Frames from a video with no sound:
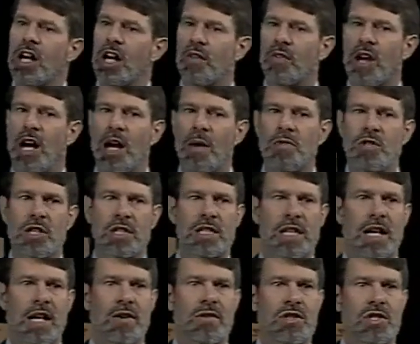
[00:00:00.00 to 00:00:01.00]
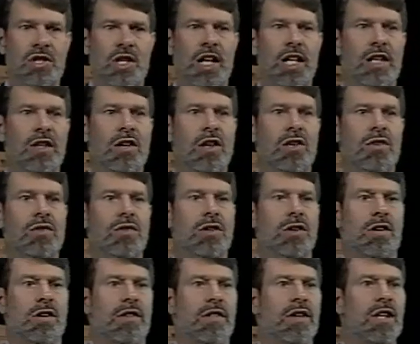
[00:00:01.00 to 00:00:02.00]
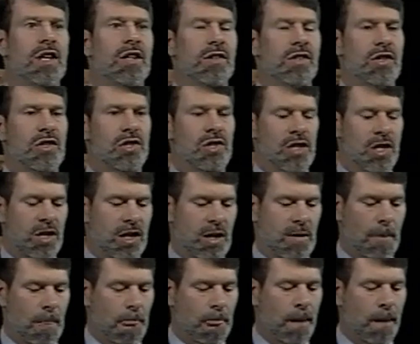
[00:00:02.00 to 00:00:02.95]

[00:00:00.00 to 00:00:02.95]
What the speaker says: of objects outside our own Earth to study.